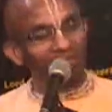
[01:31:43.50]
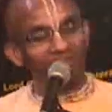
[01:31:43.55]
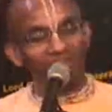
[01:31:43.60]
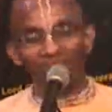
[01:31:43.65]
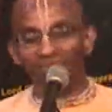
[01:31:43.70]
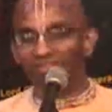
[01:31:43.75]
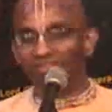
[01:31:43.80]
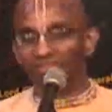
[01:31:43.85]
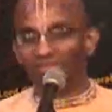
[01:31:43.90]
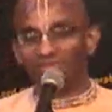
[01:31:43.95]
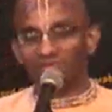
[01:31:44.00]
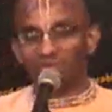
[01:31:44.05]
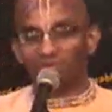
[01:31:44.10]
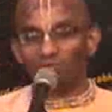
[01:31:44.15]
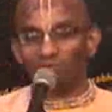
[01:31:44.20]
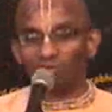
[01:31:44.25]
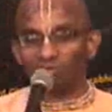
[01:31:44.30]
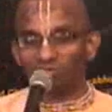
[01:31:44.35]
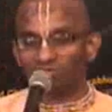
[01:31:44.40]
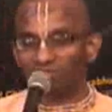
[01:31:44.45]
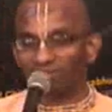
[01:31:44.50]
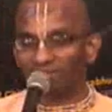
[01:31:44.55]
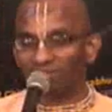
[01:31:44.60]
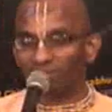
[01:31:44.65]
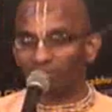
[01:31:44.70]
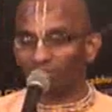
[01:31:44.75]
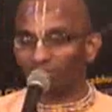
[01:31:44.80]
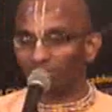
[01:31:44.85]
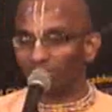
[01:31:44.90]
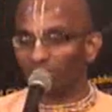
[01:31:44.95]
day just his curiosity
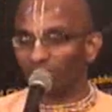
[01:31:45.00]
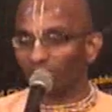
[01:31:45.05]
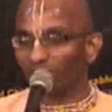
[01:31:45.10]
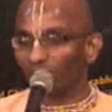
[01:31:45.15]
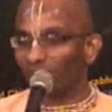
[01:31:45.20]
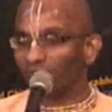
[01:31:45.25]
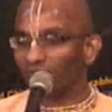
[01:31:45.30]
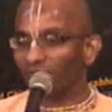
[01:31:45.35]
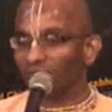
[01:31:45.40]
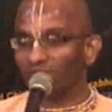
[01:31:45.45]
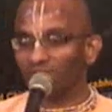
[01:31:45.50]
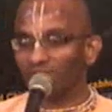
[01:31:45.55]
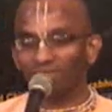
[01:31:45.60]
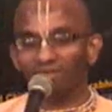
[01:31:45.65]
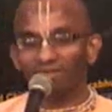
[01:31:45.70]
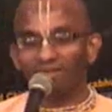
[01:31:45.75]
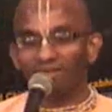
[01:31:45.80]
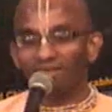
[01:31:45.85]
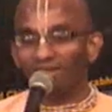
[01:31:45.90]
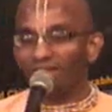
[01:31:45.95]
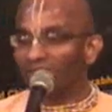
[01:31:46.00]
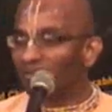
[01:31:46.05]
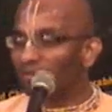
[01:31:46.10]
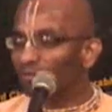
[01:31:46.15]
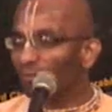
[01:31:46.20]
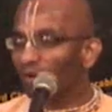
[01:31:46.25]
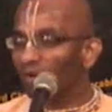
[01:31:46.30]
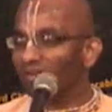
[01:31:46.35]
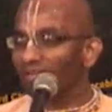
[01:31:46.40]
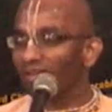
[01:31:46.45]
got the better of him. Just
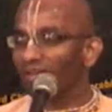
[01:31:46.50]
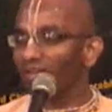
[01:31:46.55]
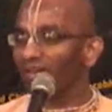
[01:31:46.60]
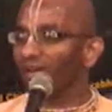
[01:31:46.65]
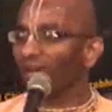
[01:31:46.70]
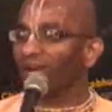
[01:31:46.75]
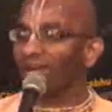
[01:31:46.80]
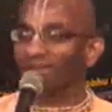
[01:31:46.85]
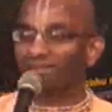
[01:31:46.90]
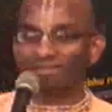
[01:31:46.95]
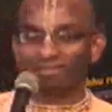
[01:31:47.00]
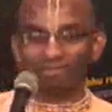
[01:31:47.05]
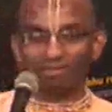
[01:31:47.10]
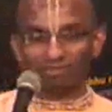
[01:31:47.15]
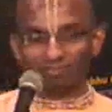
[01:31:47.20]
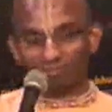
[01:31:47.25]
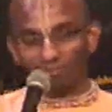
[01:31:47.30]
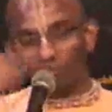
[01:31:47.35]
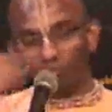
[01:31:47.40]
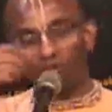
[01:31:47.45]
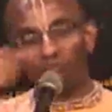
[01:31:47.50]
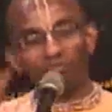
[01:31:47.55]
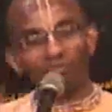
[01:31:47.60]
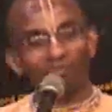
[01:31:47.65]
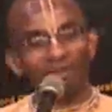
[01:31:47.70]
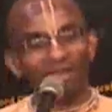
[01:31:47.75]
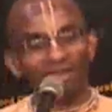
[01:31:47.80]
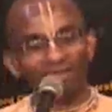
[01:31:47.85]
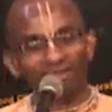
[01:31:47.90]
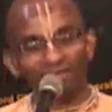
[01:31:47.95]
went there and took off the
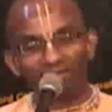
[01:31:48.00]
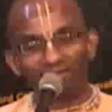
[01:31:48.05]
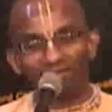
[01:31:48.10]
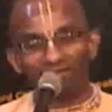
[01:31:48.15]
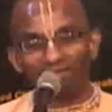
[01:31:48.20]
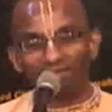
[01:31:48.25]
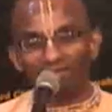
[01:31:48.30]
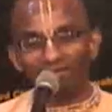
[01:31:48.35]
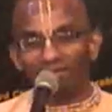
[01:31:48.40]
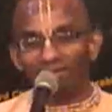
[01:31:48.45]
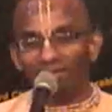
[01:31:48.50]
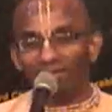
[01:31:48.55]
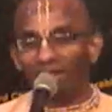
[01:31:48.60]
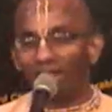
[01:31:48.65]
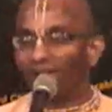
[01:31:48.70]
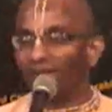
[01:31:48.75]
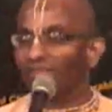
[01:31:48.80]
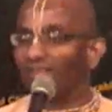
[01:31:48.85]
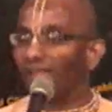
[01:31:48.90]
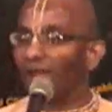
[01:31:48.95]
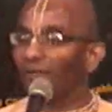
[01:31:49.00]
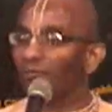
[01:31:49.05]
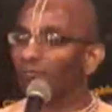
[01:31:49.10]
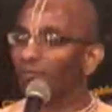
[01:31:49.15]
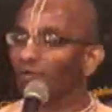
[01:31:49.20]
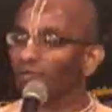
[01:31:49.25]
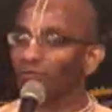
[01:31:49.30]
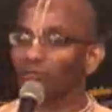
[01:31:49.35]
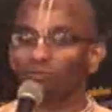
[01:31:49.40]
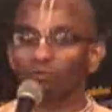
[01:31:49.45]
blanket. And that
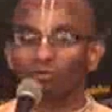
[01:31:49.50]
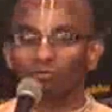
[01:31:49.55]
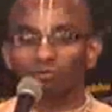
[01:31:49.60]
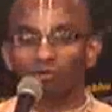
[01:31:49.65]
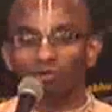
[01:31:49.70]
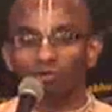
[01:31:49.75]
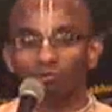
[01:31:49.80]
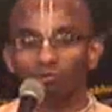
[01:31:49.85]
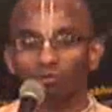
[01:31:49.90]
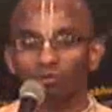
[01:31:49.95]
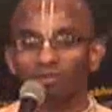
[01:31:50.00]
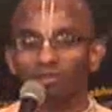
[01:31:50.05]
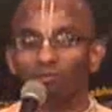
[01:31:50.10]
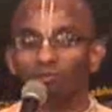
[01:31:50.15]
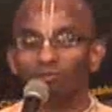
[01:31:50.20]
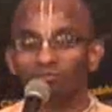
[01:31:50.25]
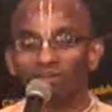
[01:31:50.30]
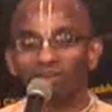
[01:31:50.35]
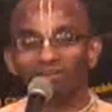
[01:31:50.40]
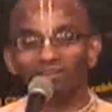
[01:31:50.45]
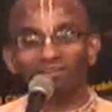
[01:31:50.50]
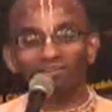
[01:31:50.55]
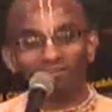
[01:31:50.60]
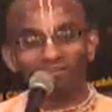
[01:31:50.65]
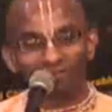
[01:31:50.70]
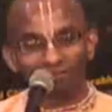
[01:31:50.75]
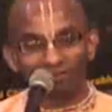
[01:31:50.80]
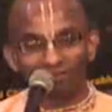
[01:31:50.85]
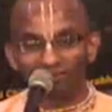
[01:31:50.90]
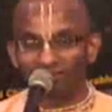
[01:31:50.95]
person was also a devotee. He was chanting
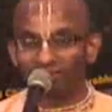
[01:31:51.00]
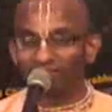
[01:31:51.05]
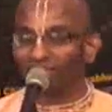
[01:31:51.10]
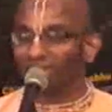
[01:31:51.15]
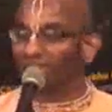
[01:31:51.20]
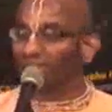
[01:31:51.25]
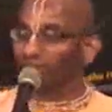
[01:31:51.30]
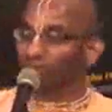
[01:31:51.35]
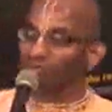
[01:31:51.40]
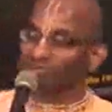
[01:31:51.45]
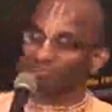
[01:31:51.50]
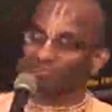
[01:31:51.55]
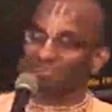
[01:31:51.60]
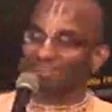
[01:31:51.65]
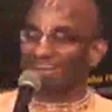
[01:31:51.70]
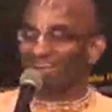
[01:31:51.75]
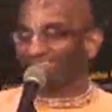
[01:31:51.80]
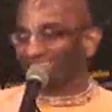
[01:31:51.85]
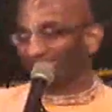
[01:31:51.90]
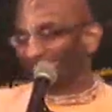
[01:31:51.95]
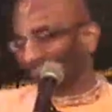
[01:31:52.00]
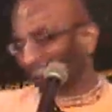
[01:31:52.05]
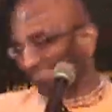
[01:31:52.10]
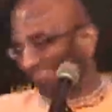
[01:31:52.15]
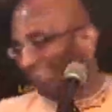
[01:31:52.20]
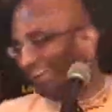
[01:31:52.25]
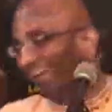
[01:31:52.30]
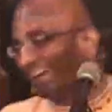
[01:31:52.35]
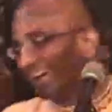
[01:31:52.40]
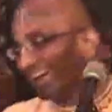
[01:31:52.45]
secretly, thinking this person would
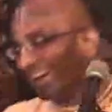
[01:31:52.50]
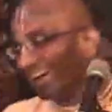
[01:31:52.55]
laugh.